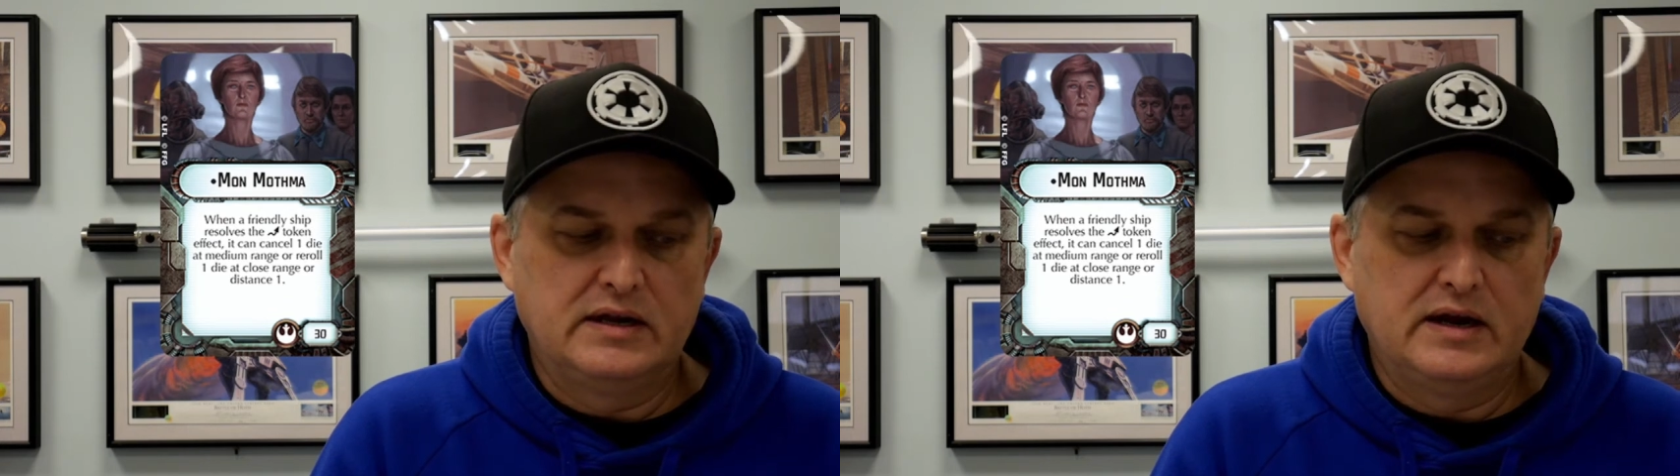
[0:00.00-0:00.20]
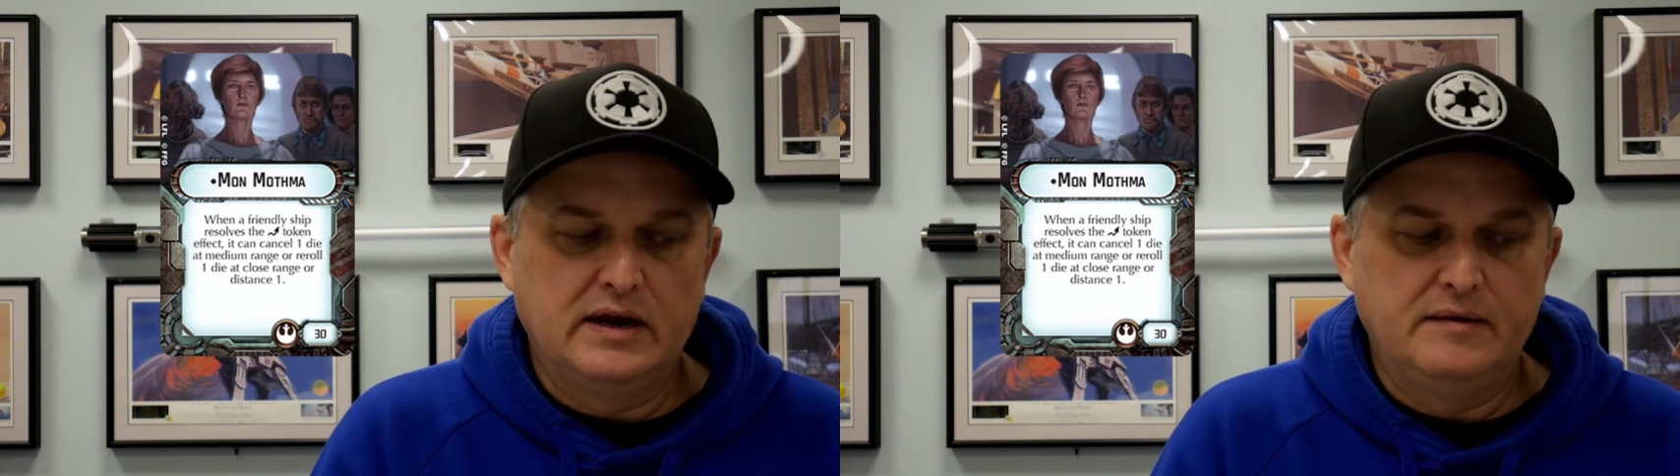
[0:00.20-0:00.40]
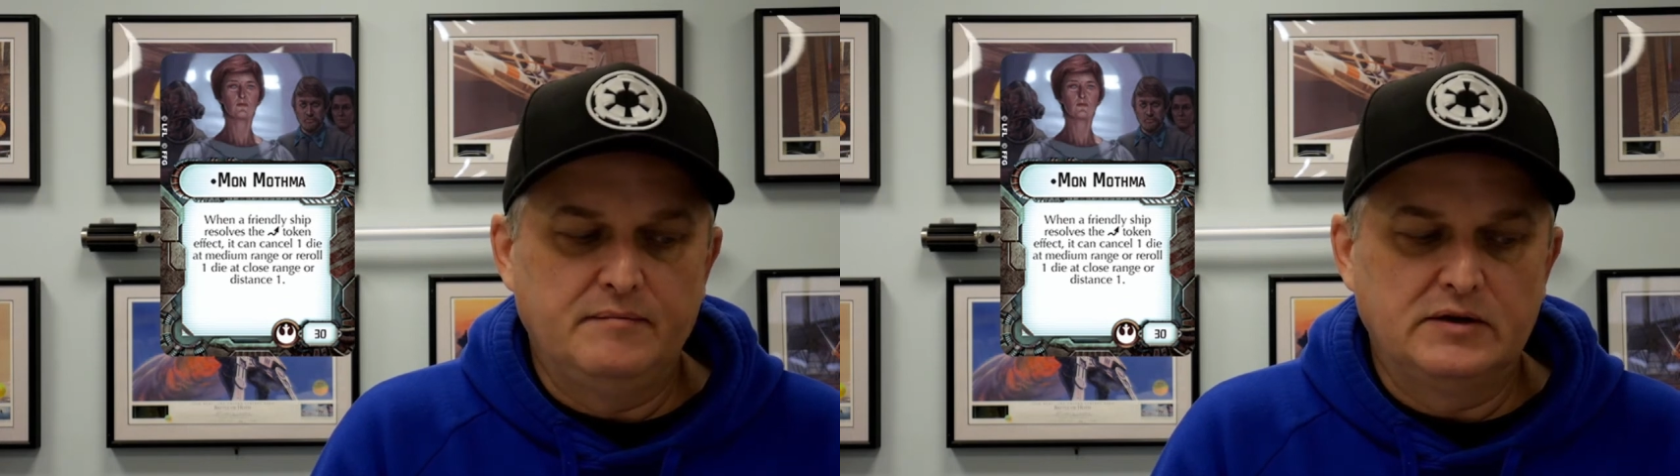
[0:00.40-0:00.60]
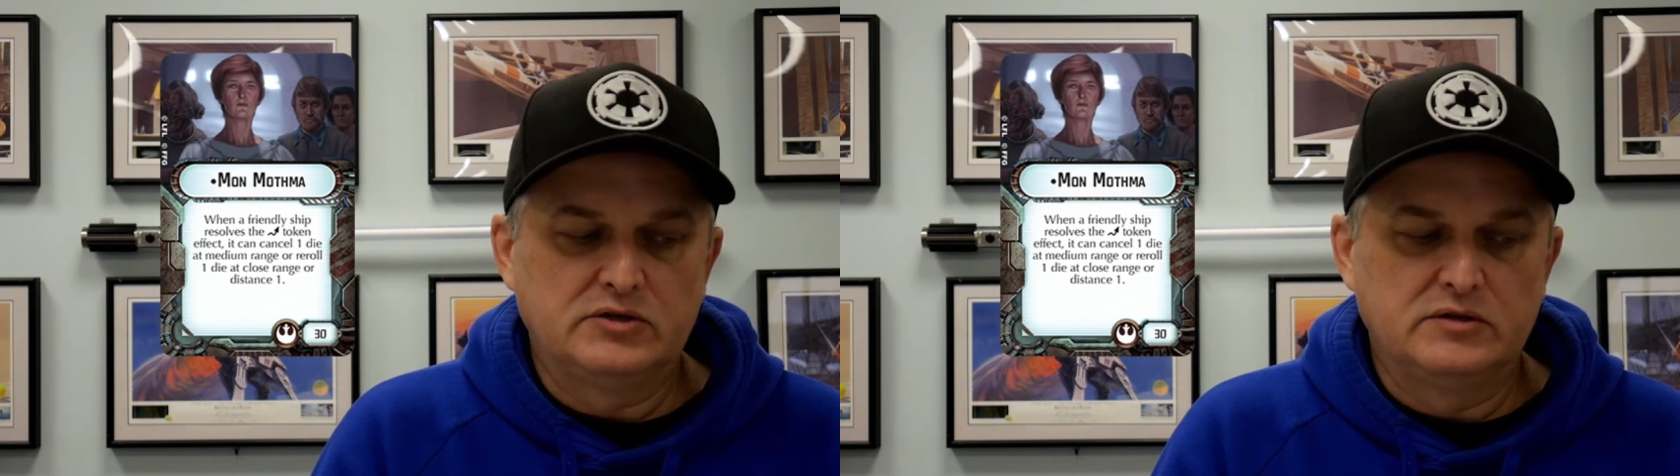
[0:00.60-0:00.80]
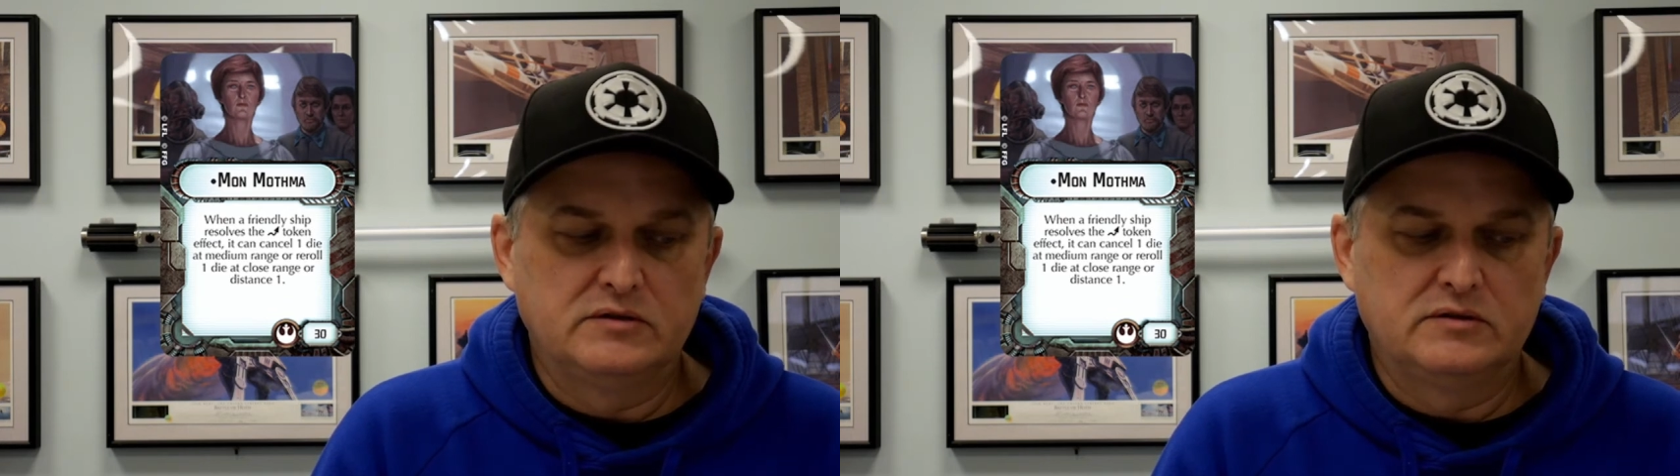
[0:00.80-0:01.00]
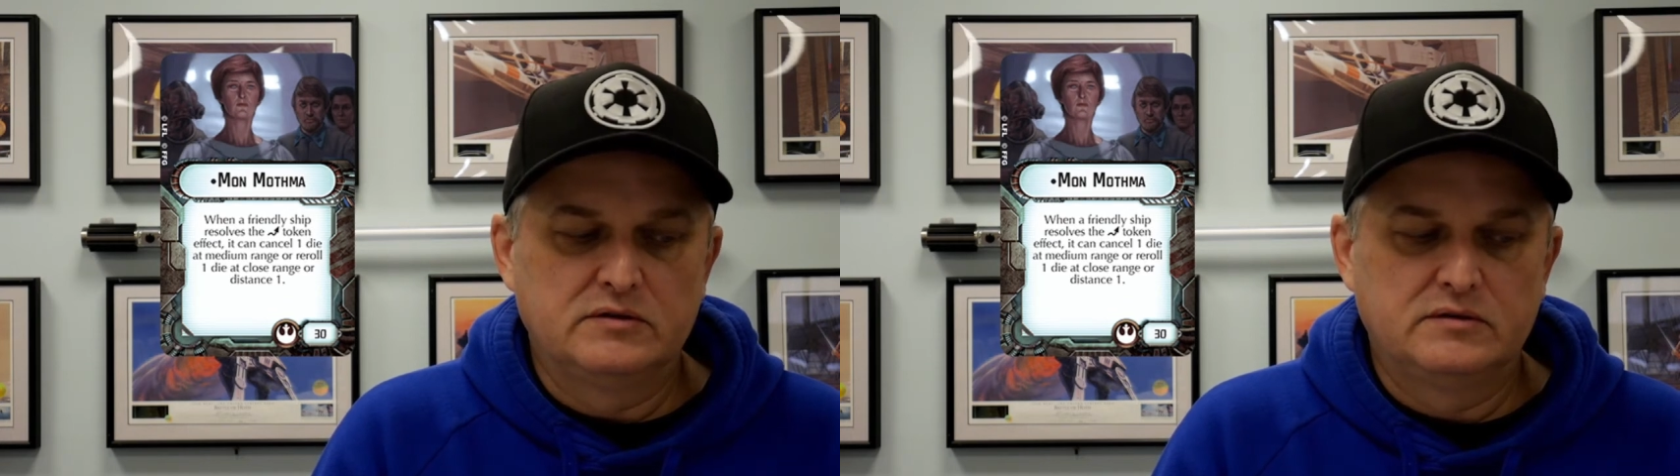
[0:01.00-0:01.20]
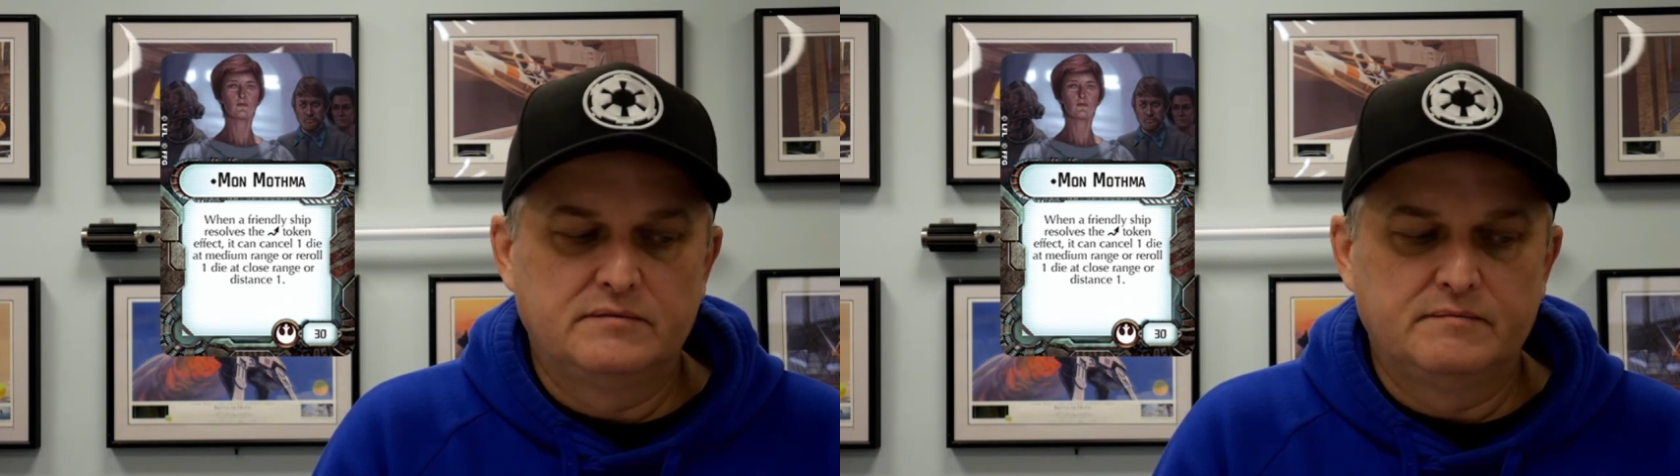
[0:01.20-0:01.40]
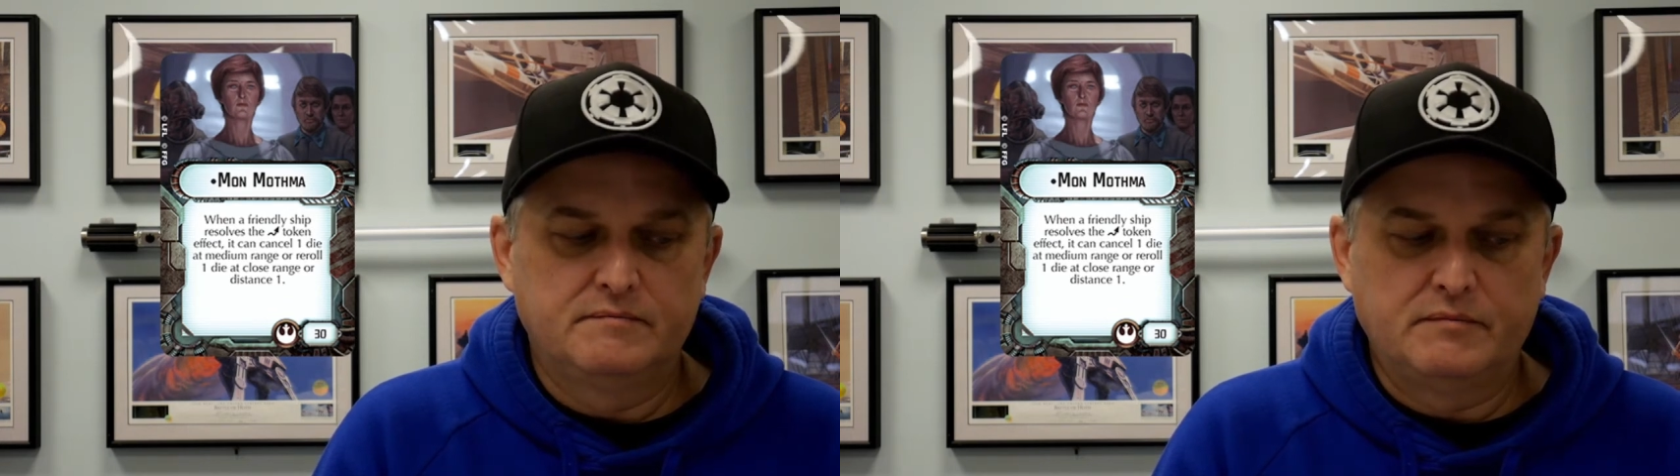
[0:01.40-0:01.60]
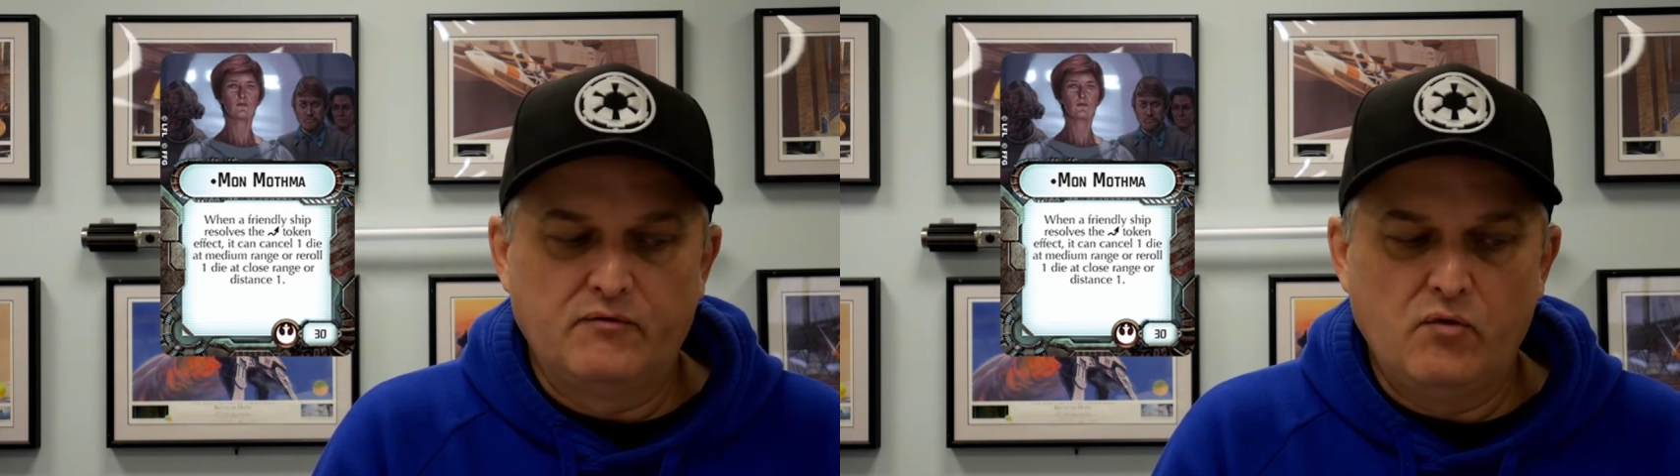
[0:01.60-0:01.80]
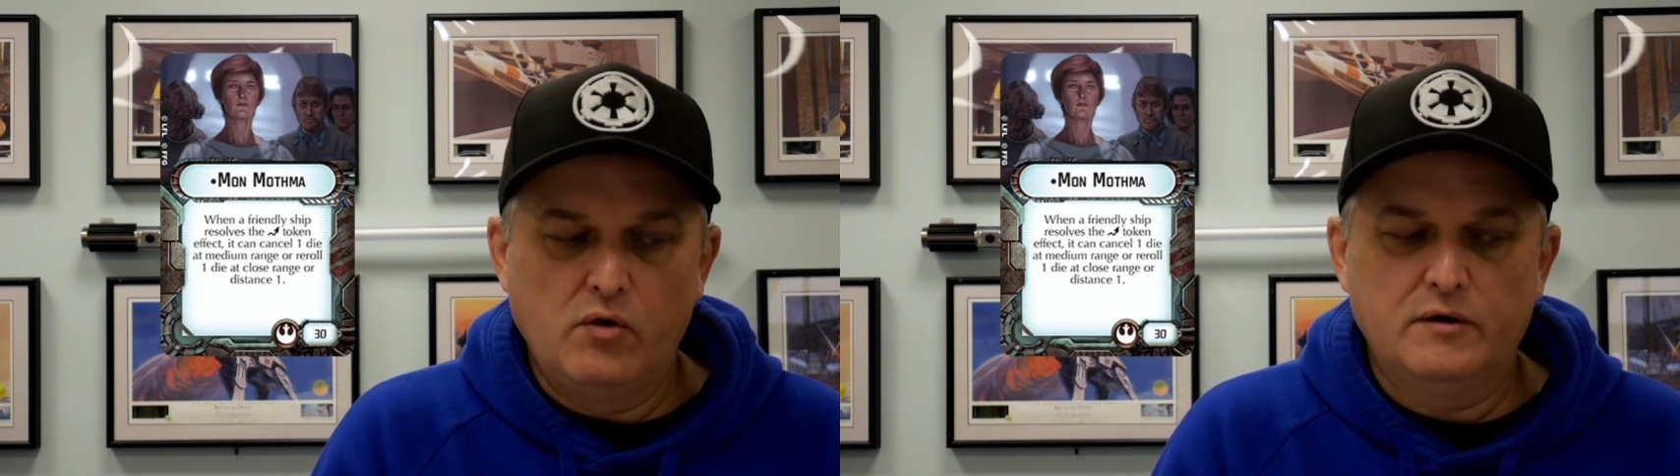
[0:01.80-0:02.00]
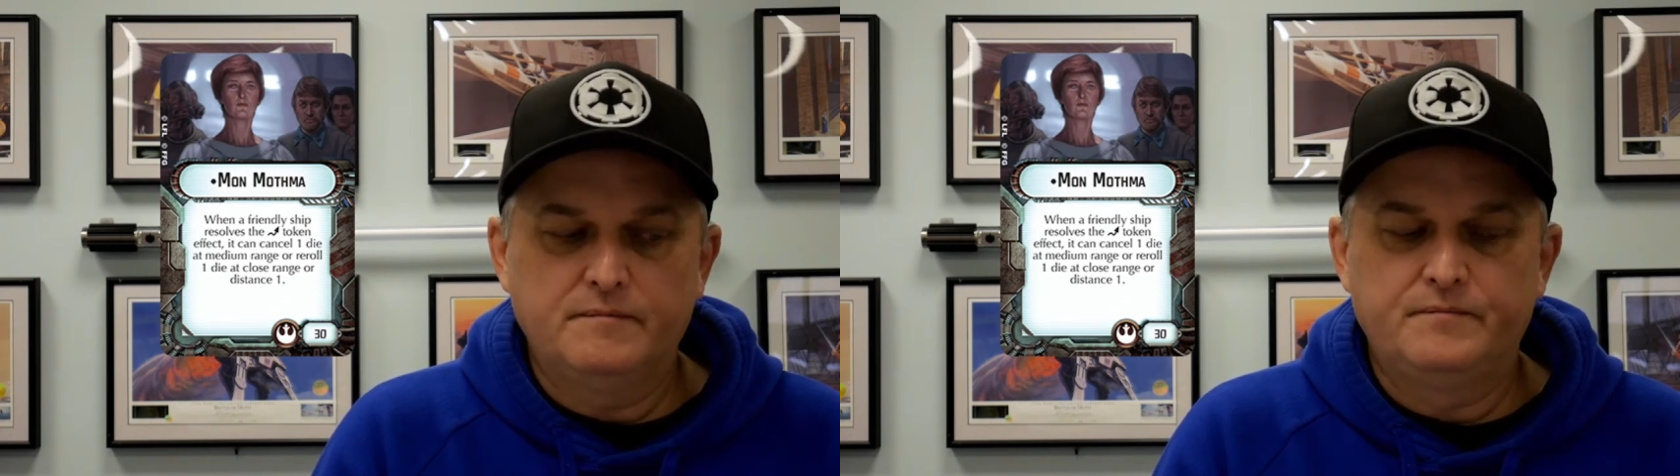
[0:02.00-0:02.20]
I mentioned before.